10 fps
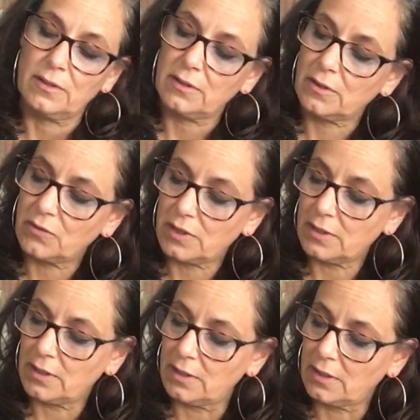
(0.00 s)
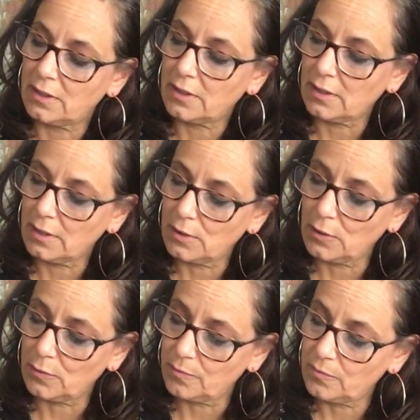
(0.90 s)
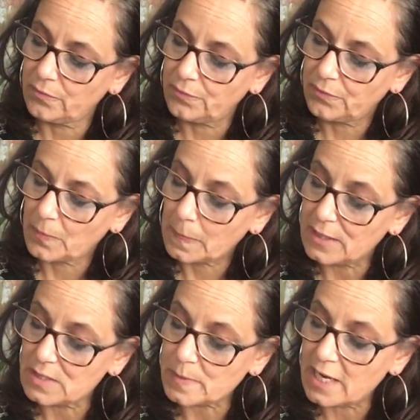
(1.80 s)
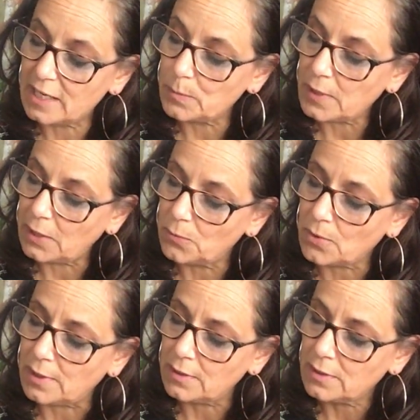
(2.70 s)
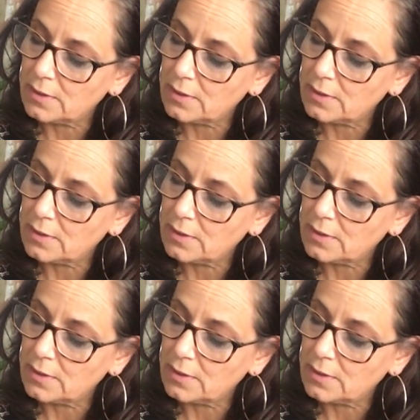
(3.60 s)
Okay, it's behind a paywall.